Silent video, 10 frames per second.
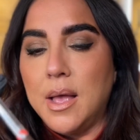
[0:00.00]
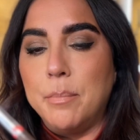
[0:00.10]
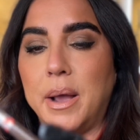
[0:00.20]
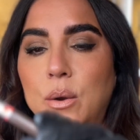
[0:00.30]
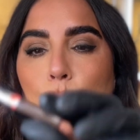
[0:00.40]

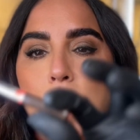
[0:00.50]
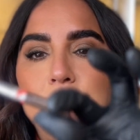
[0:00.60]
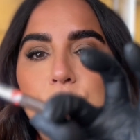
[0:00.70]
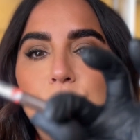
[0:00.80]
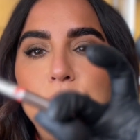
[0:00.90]
But when
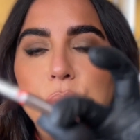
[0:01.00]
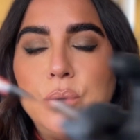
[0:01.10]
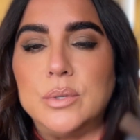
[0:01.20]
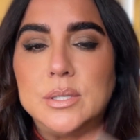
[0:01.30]
you use